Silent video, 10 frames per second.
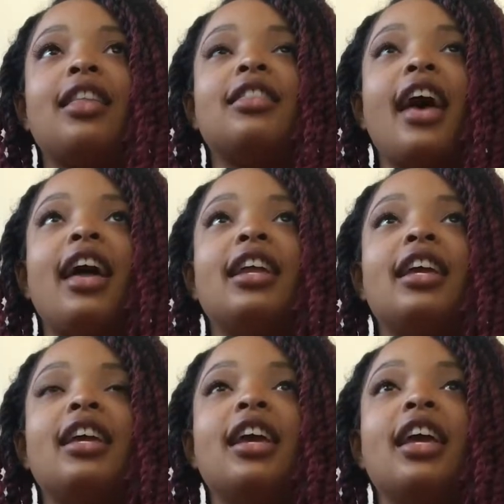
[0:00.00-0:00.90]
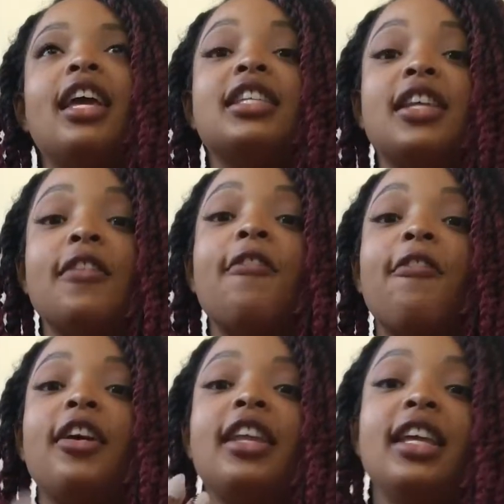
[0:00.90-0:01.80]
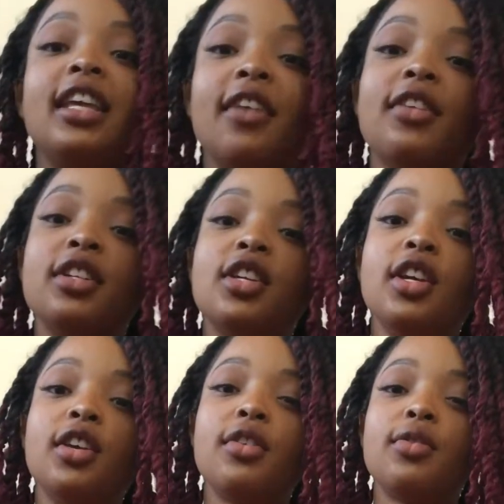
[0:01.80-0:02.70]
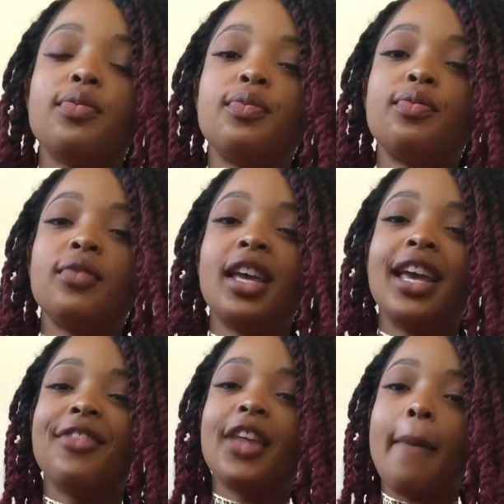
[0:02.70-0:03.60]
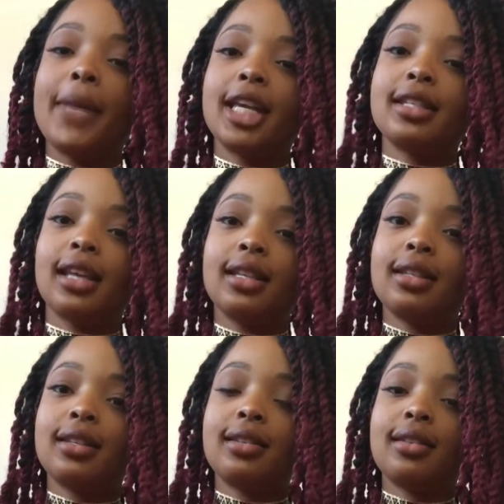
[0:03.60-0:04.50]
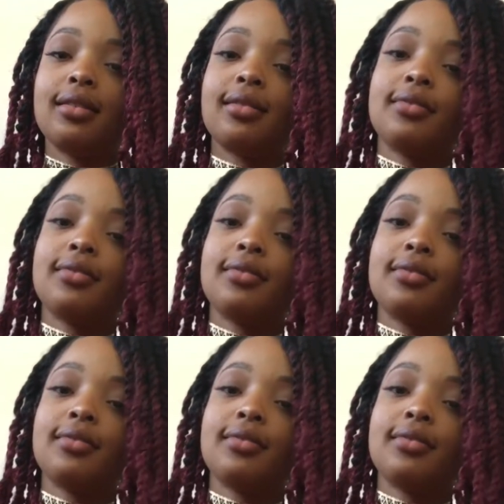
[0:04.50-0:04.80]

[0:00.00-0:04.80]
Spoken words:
that isn't freely given to you, if that makes sense.